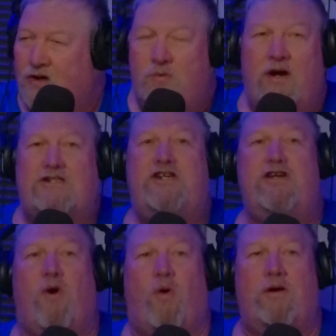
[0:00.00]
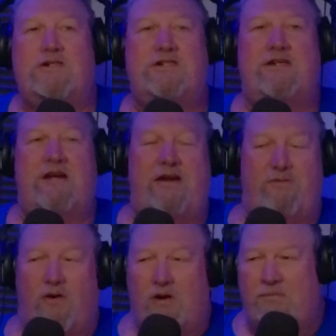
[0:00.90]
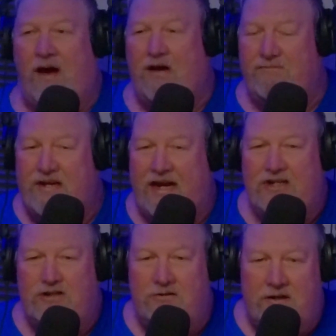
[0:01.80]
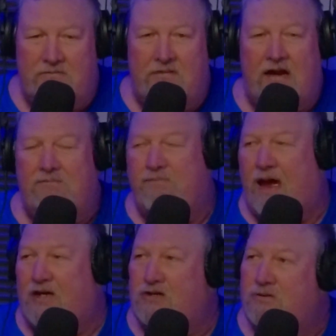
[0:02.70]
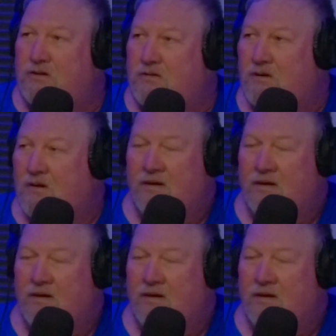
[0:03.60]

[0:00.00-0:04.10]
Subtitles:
who rescued a horse and rode him out of danger and back to the